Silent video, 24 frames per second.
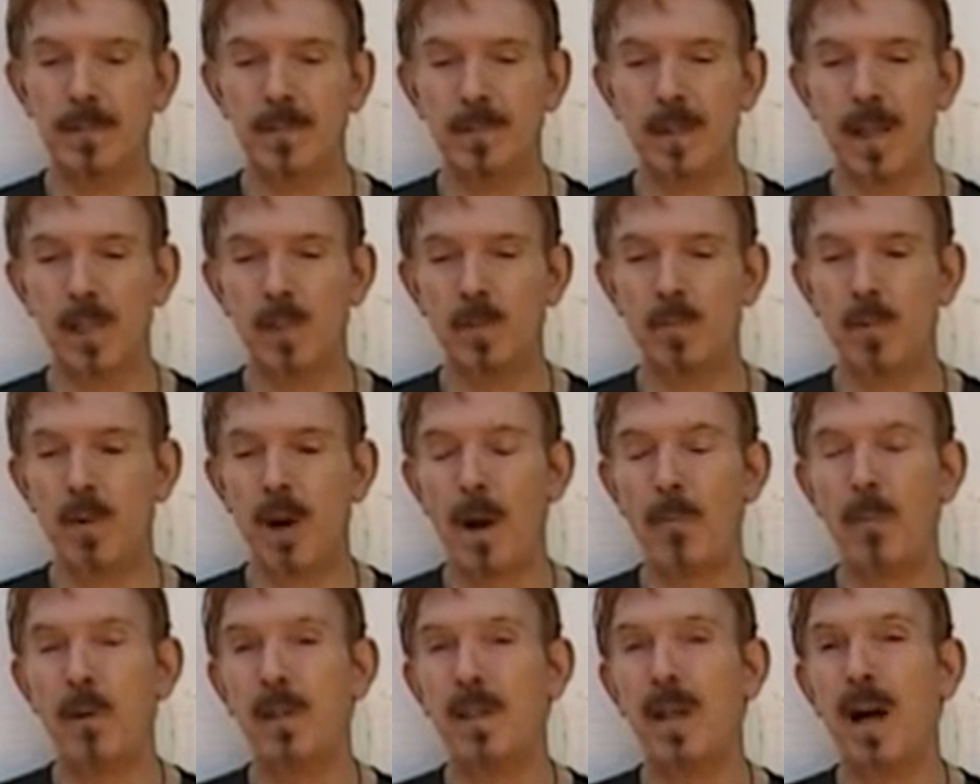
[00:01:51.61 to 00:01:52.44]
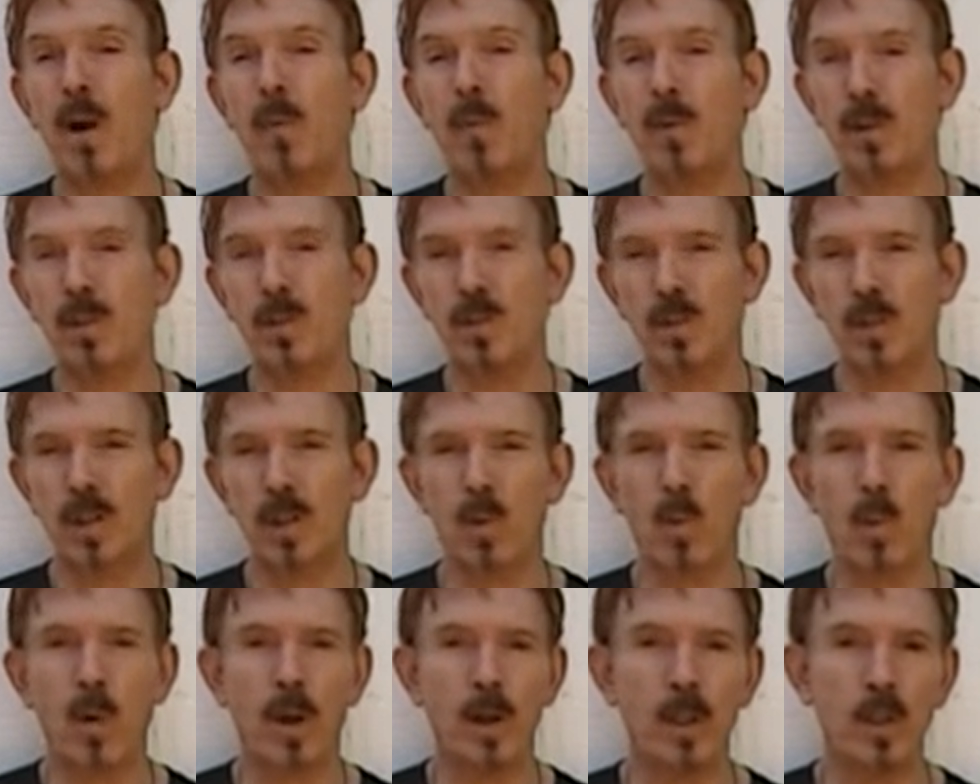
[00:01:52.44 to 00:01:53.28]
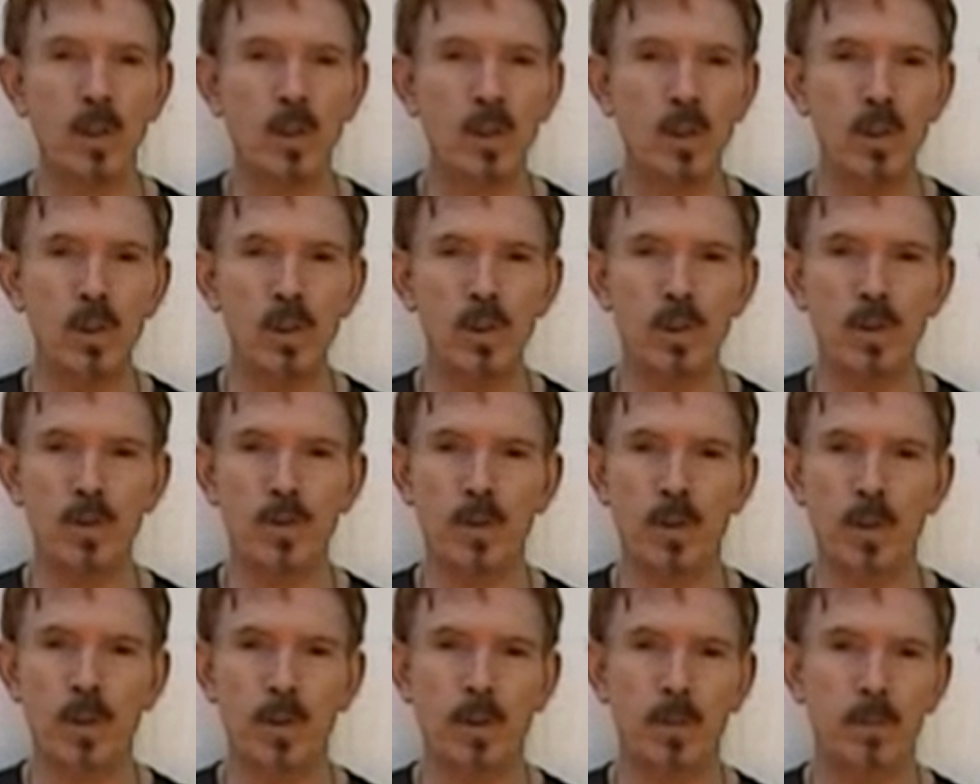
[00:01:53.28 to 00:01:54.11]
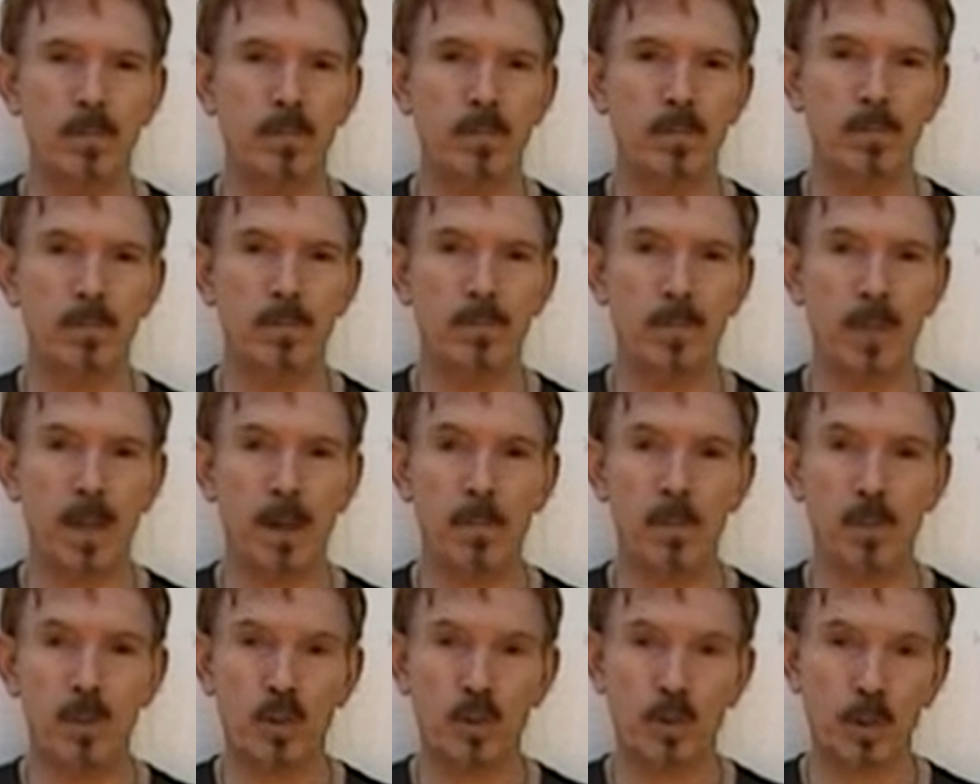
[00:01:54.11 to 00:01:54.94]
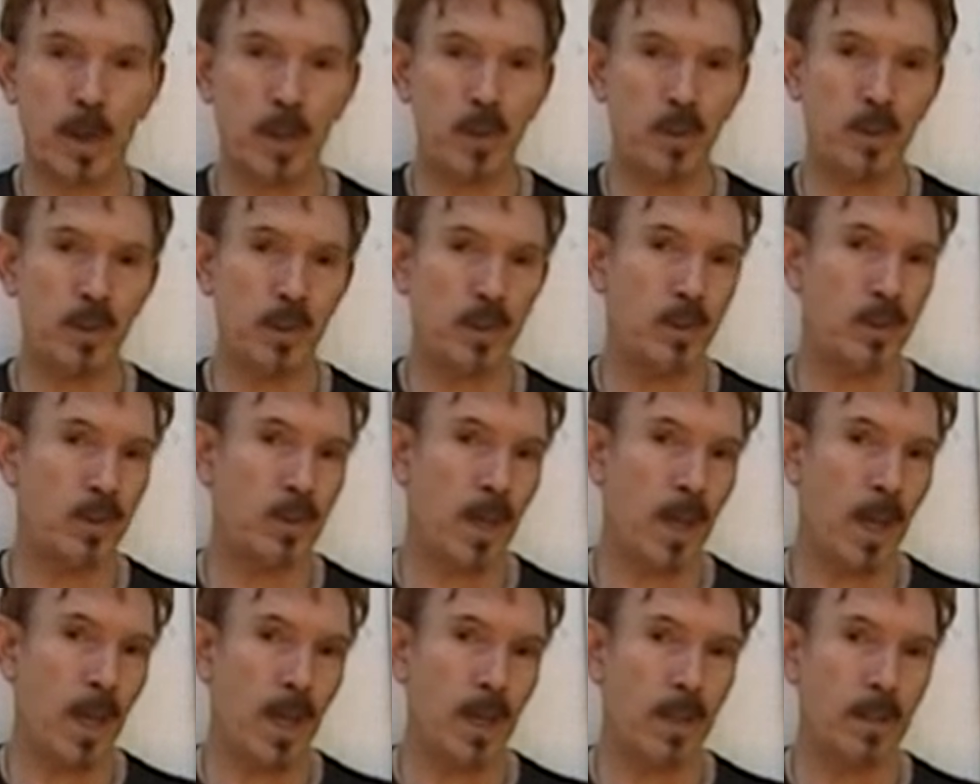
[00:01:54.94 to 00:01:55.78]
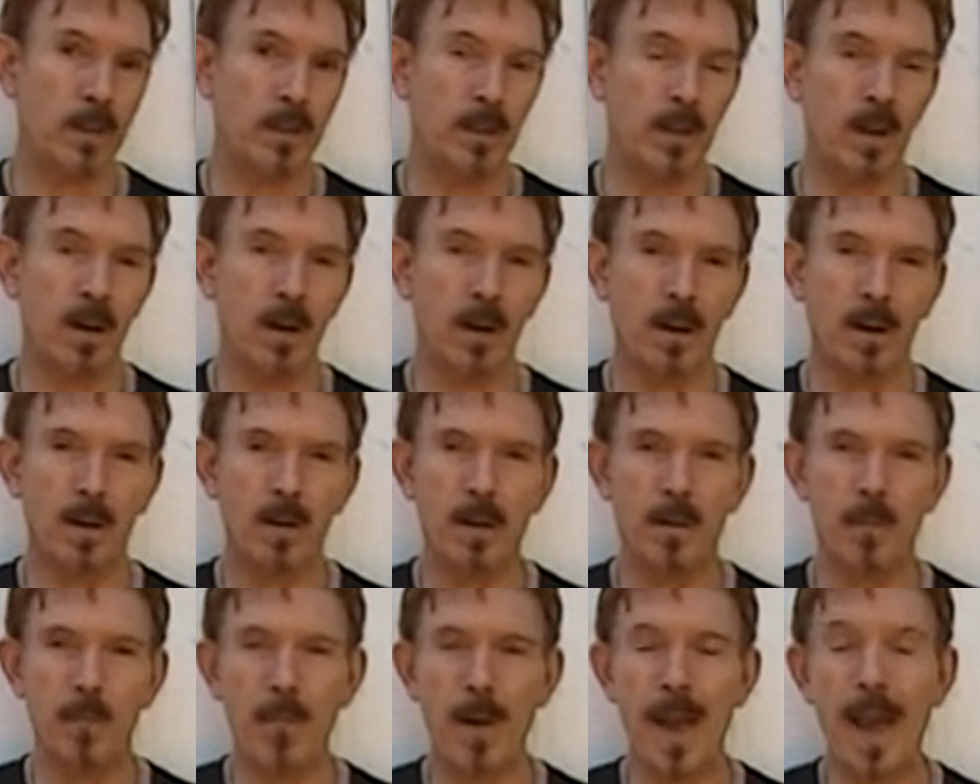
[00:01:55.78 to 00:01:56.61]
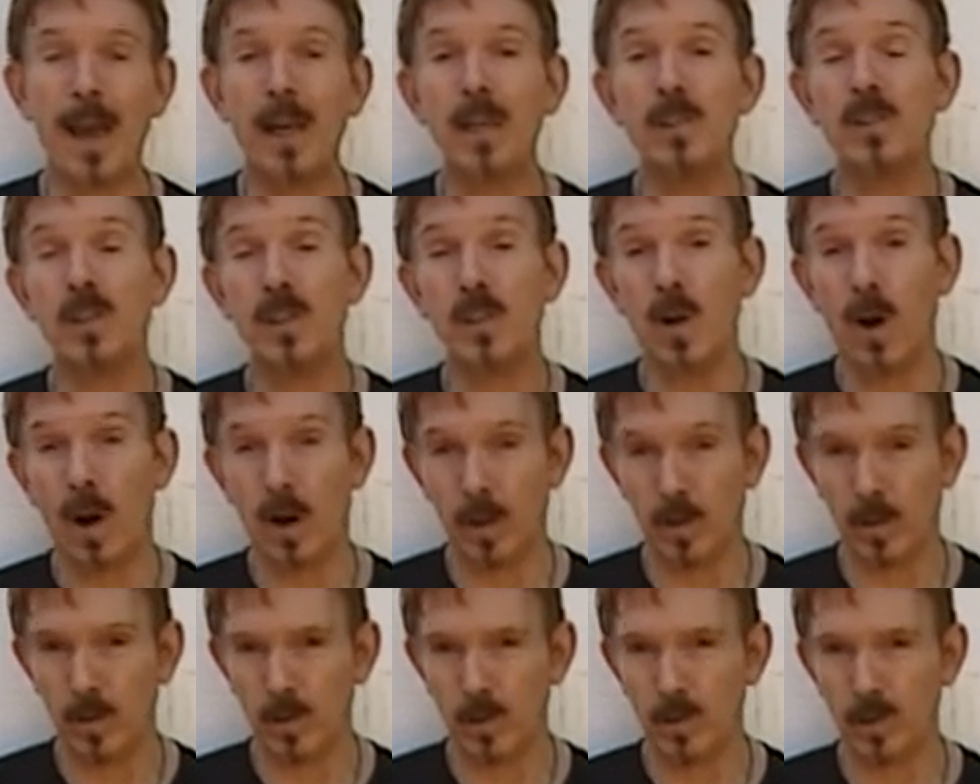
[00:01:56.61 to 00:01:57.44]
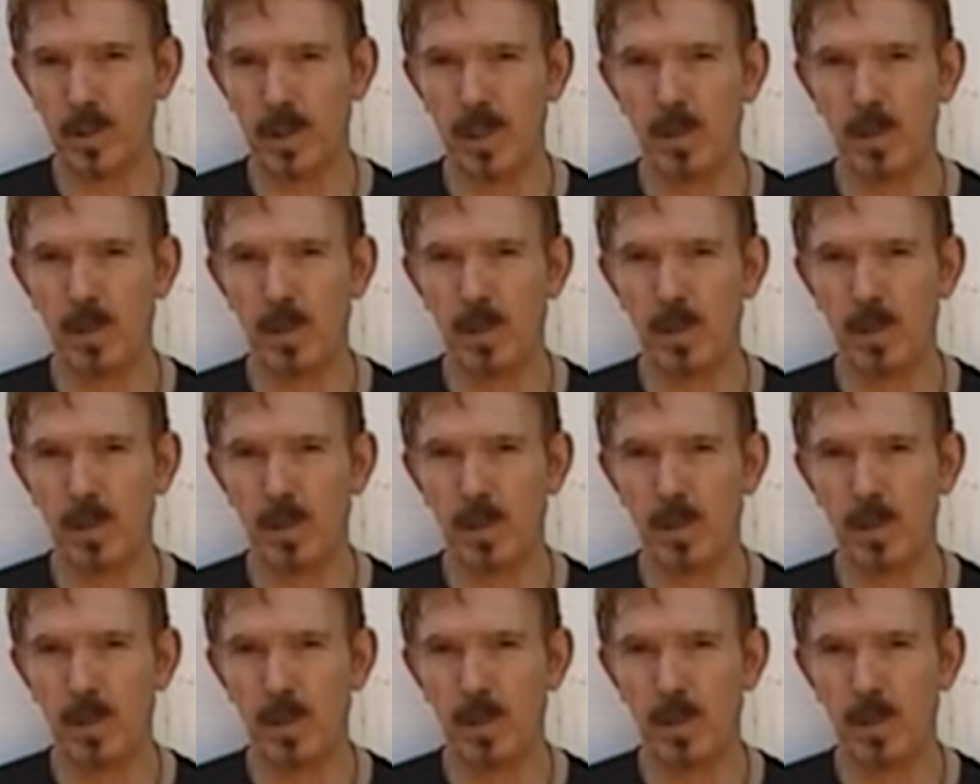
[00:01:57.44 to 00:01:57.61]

that's probably not what he's going to want to use for demonstrations and magazine articles.